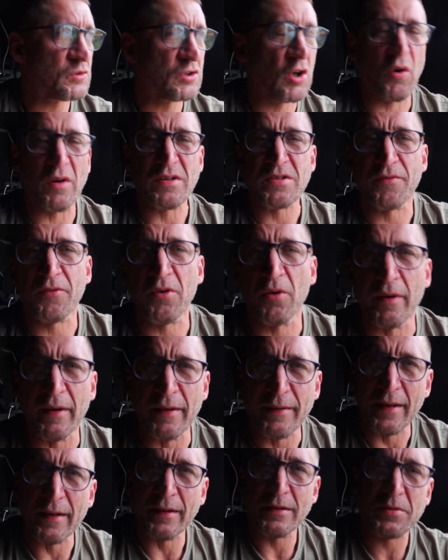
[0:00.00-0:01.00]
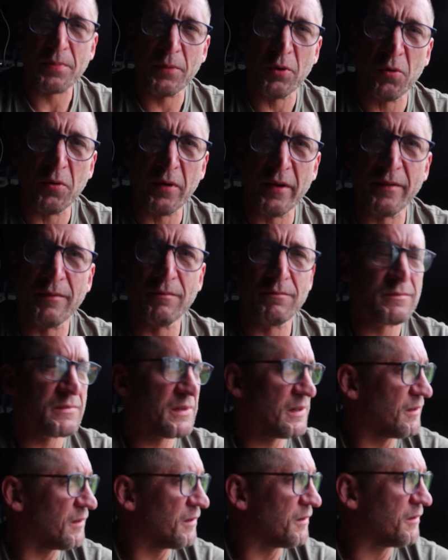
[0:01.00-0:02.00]
Guys have gone in there this morning
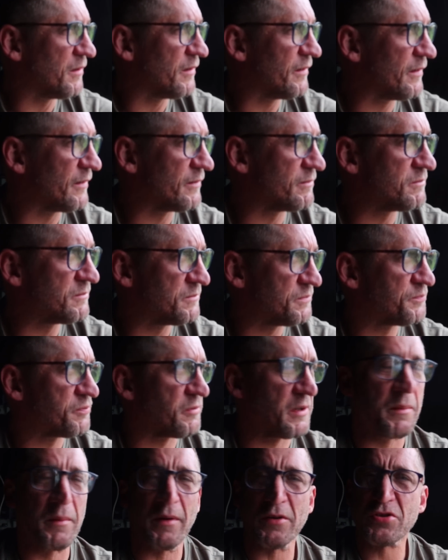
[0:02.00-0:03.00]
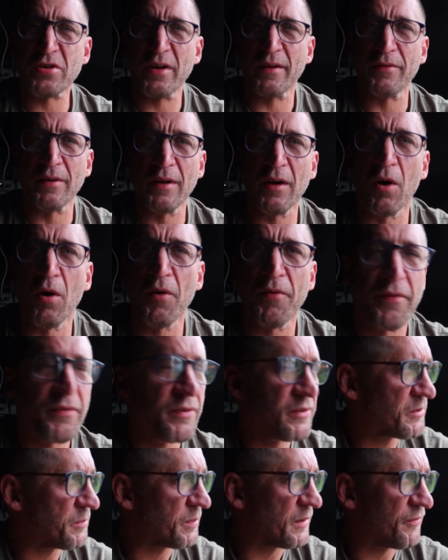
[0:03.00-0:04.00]
and pretty much having it
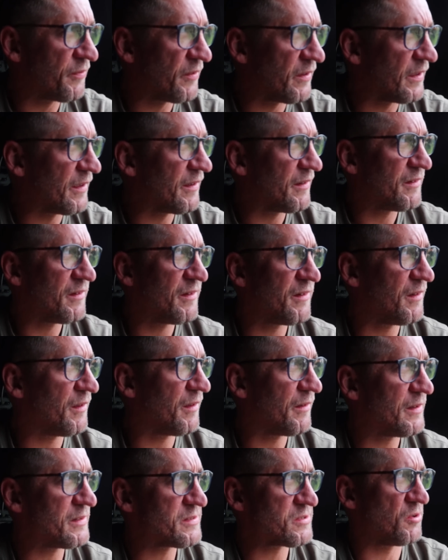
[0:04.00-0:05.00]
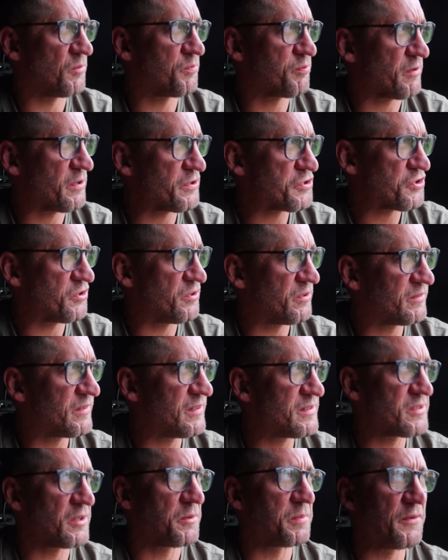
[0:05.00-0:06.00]
off, to be fair. It's not pressured,
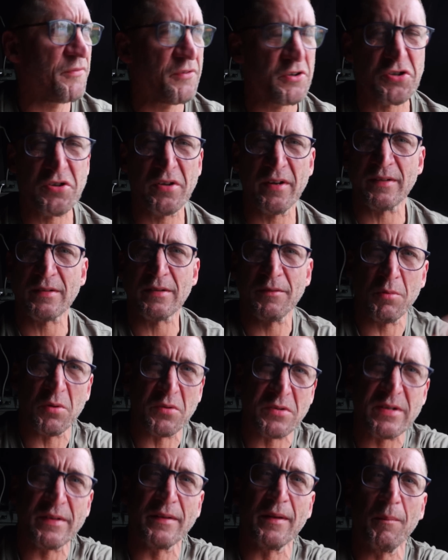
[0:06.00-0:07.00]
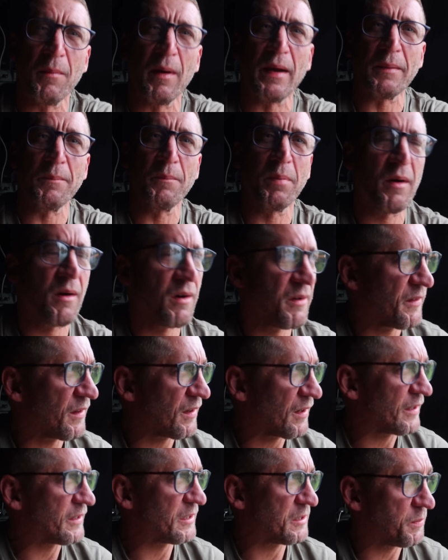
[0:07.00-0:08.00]
there's nobody fishing it except one's in the main part of the
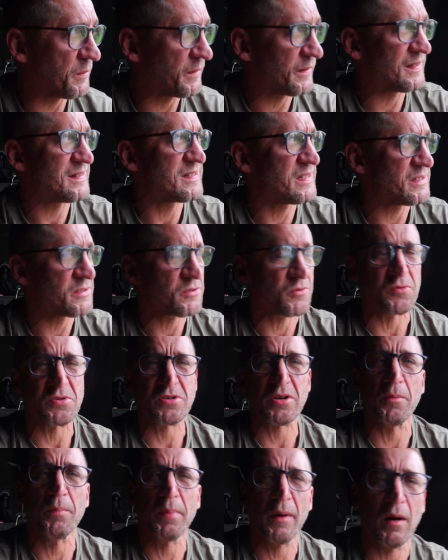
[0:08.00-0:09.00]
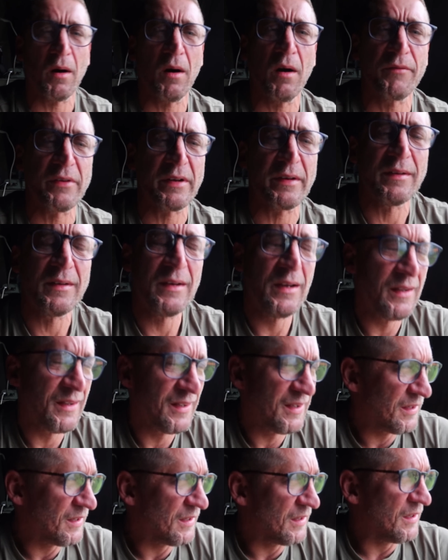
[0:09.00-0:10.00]
lake, but this is also part of
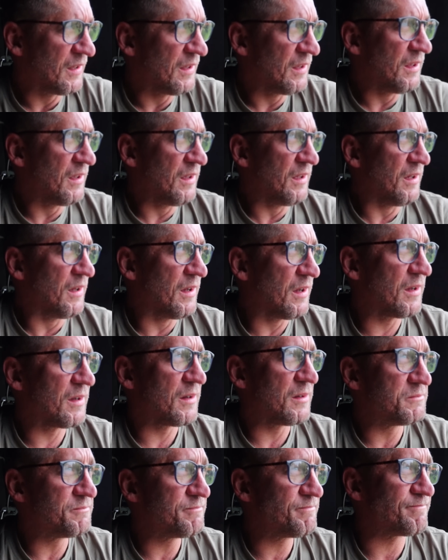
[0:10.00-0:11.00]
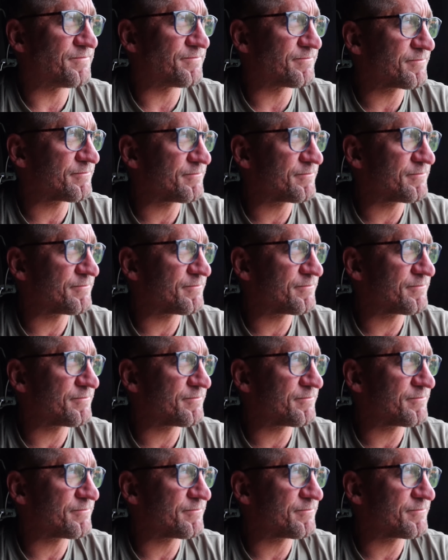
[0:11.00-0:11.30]
it.